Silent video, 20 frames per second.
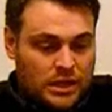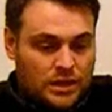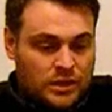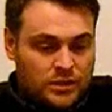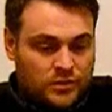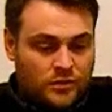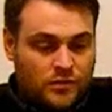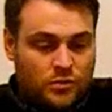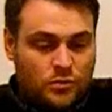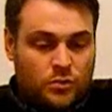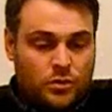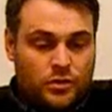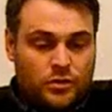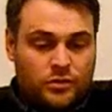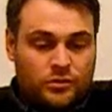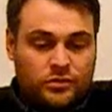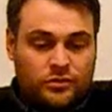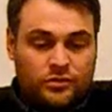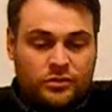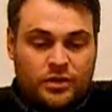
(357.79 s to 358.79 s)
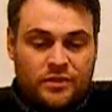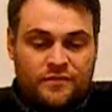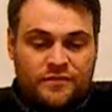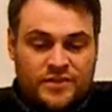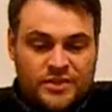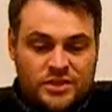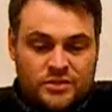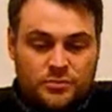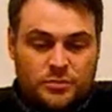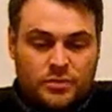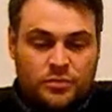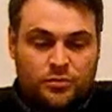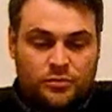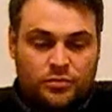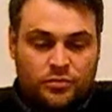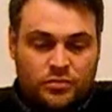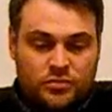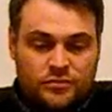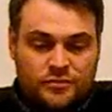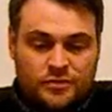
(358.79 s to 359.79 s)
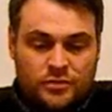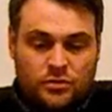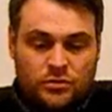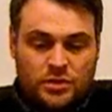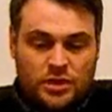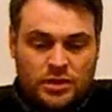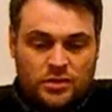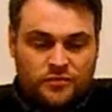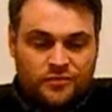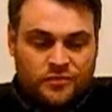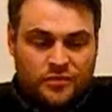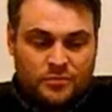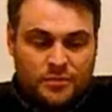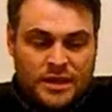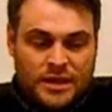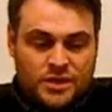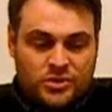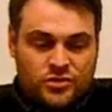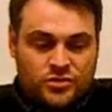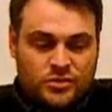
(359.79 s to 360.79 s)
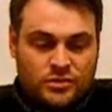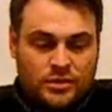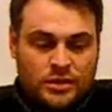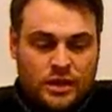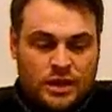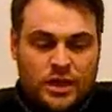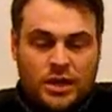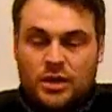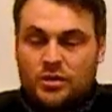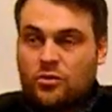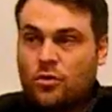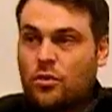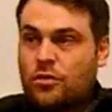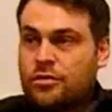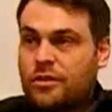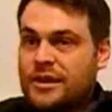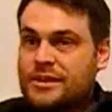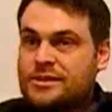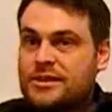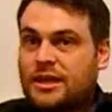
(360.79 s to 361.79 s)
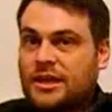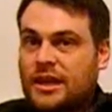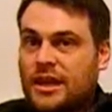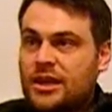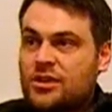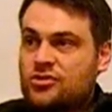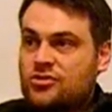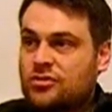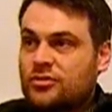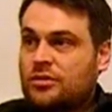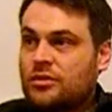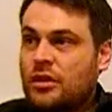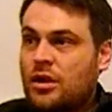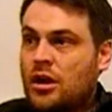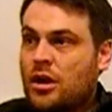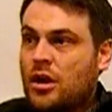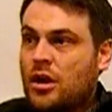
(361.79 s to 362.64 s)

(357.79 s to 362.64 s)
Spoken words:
In other words, a visible proof or confirmation, an authentication